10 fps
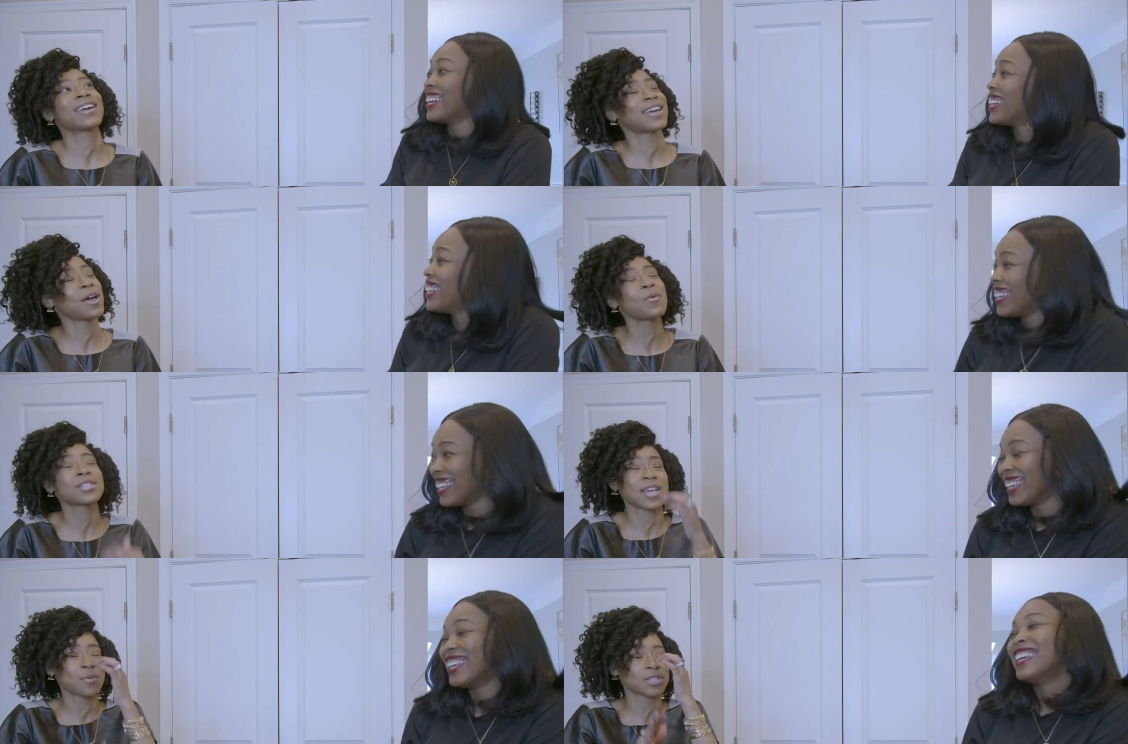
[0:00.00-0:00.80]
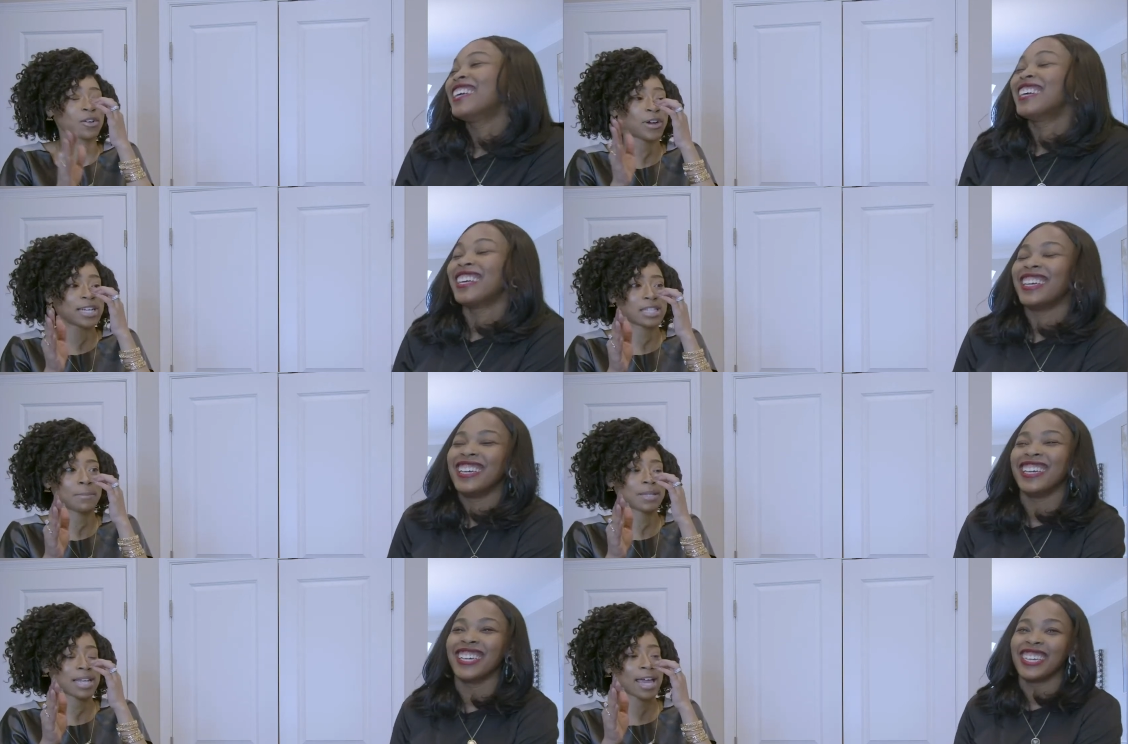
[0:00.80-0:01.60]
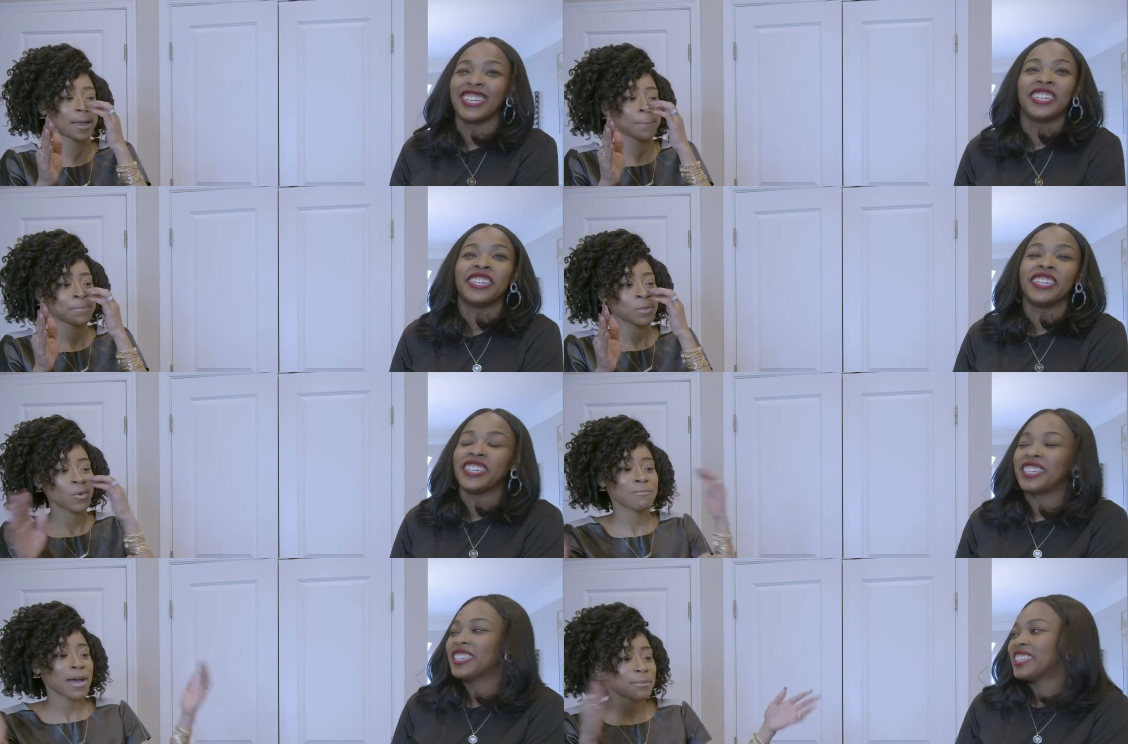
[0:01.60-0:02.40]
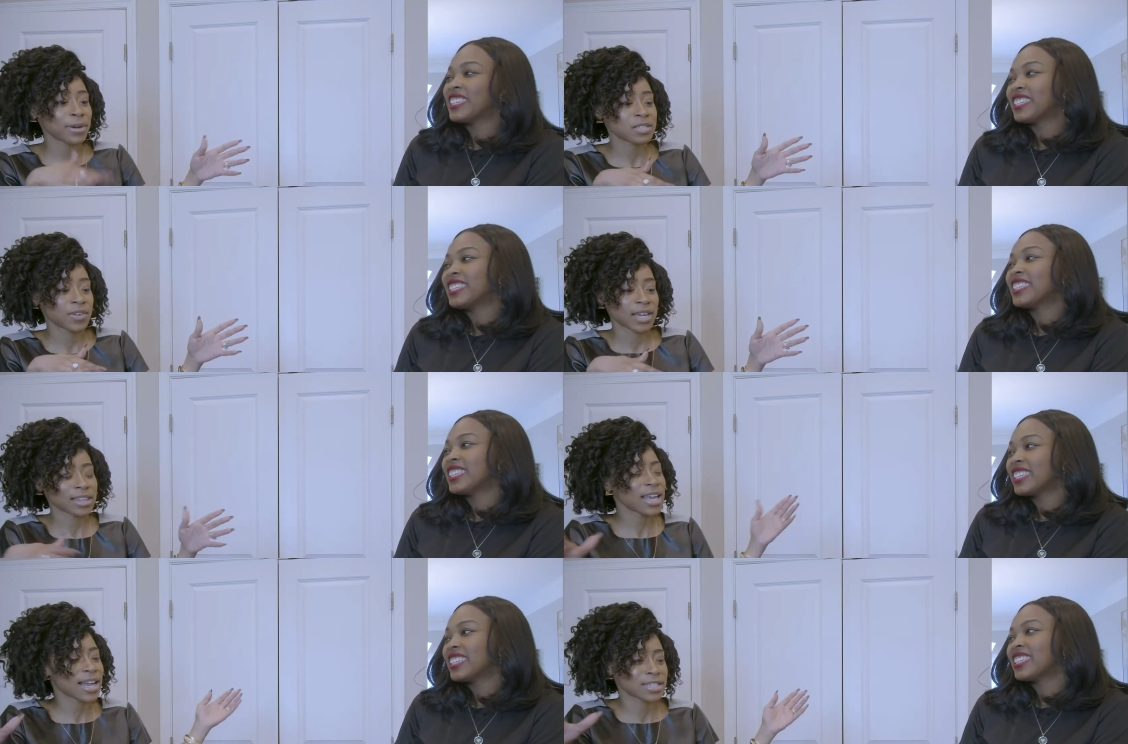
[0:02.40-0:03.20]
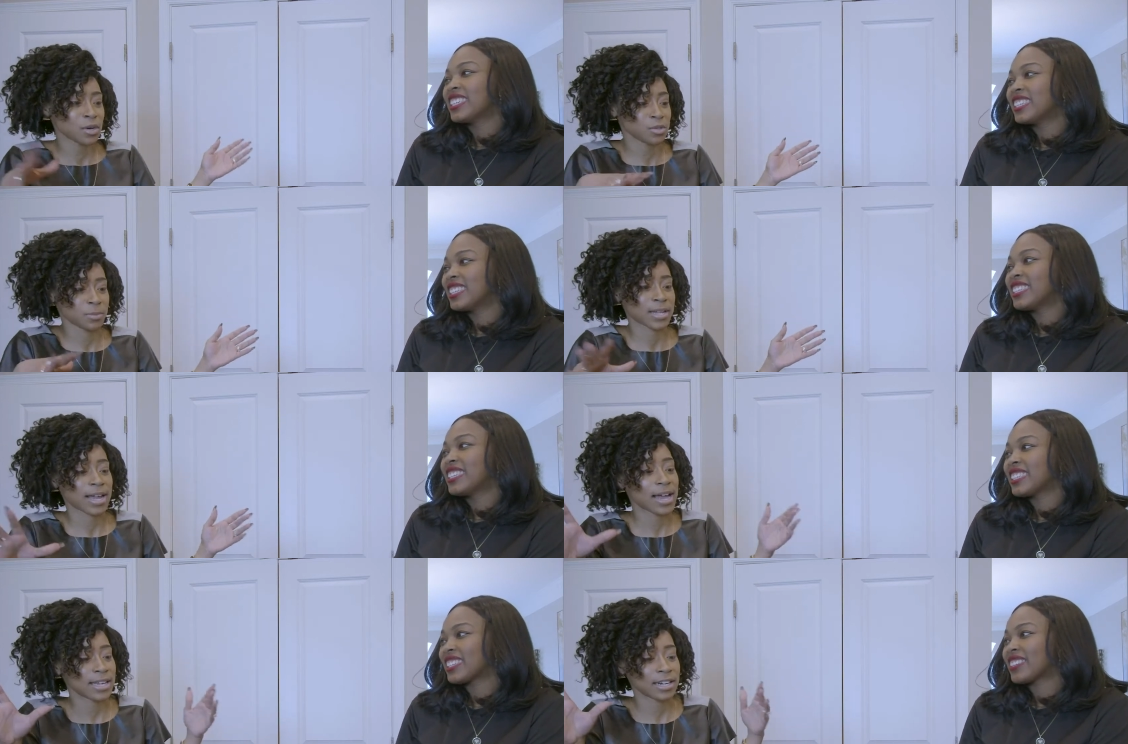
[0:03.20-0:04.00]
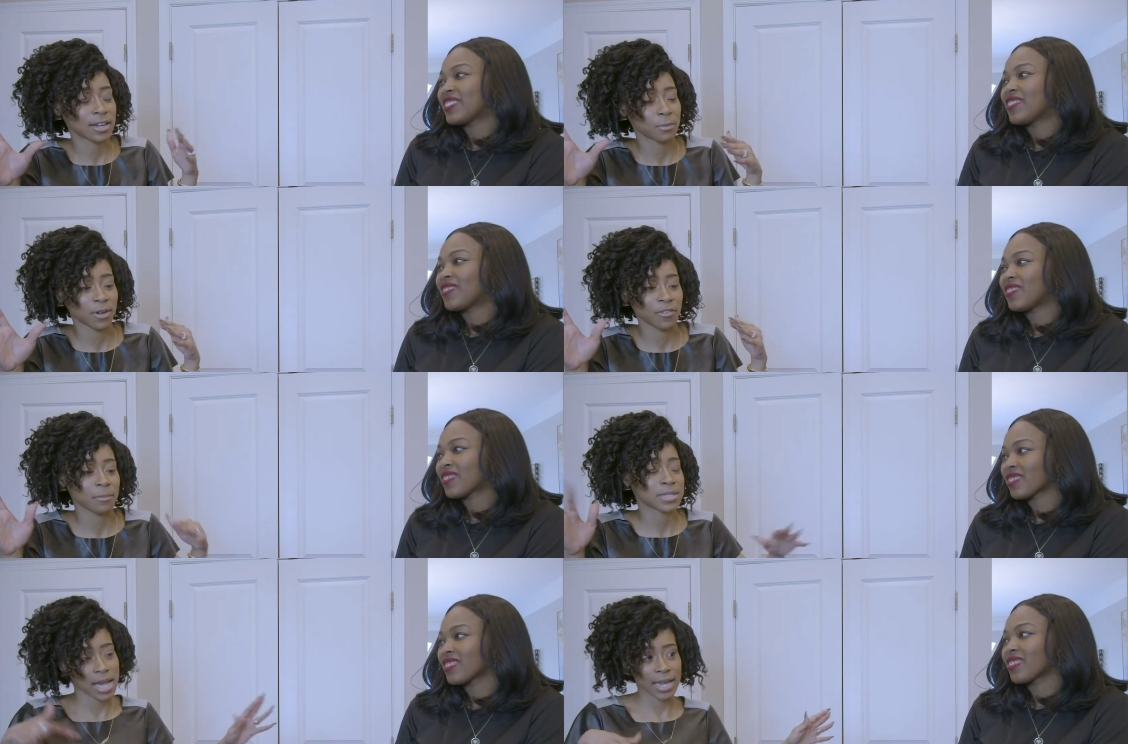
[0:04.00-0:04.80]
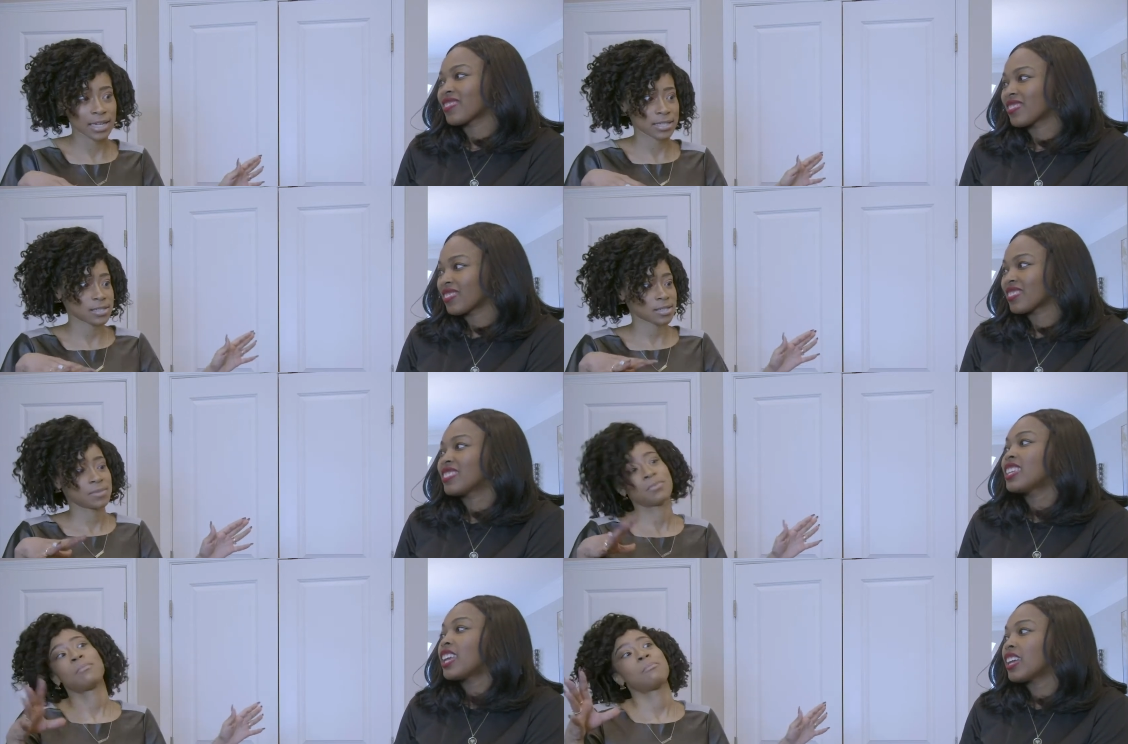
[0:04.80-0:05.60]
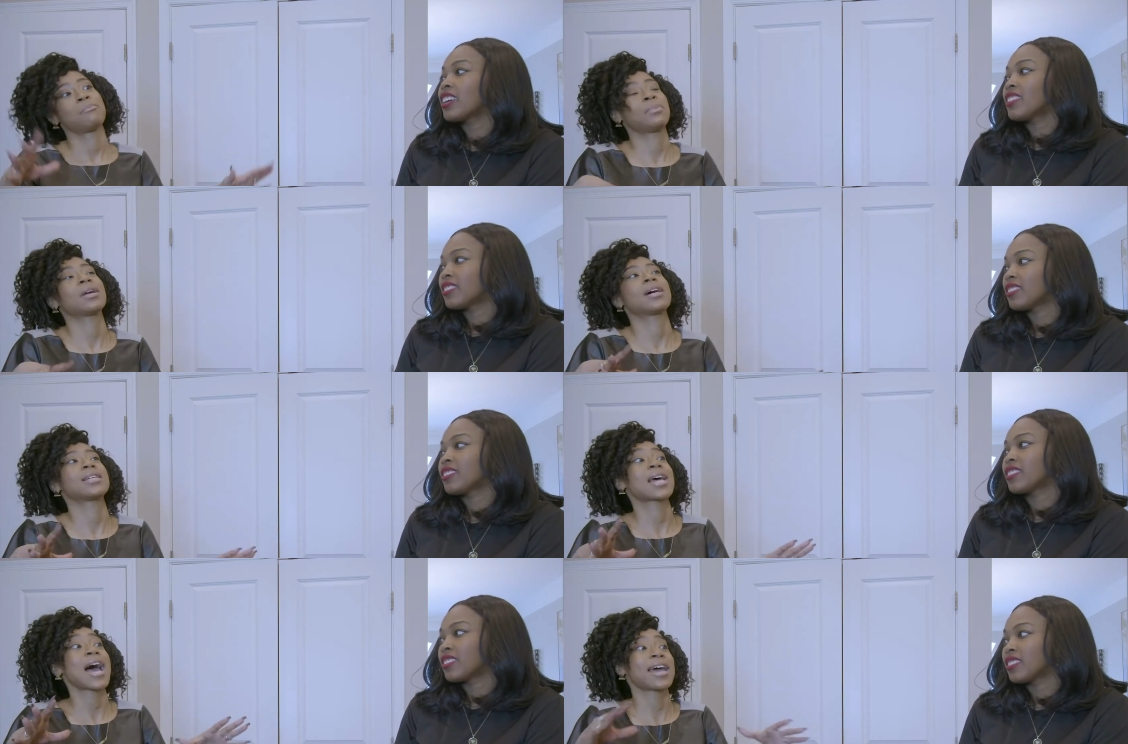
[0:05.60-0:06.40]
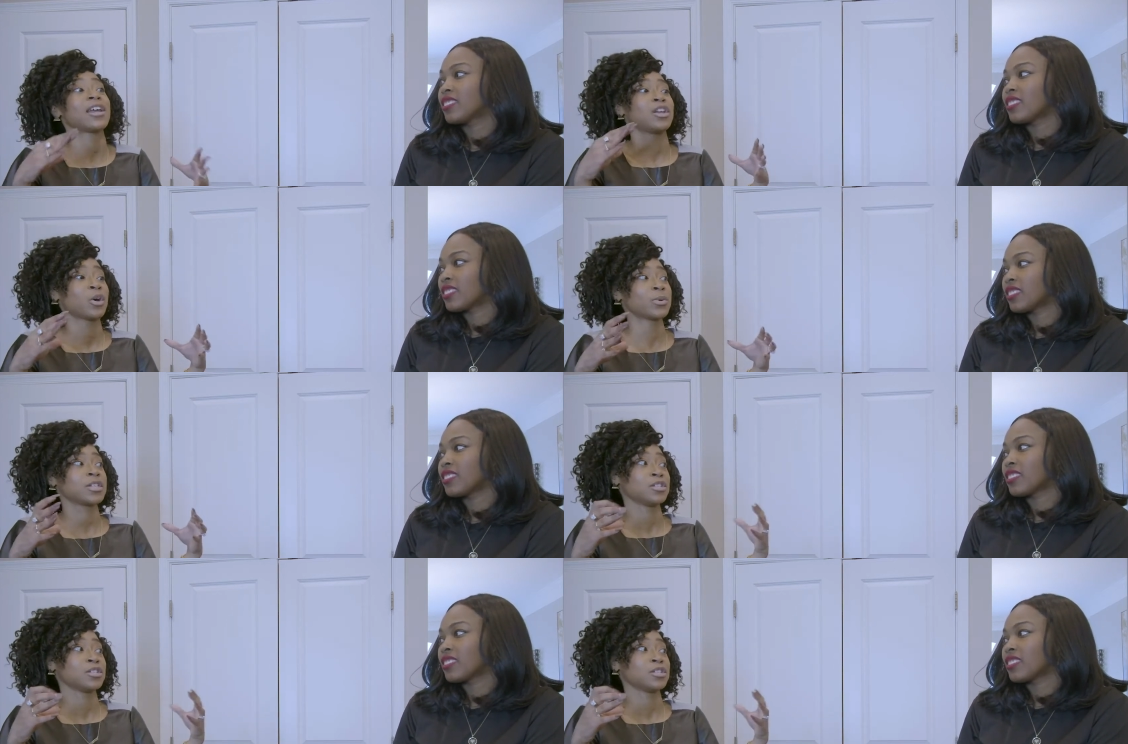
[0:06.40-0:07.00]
Speaker 1: like it was it was crazy but like with my breastfeed i think i told you but like i ended up with mastitis yeah because i didn't know what to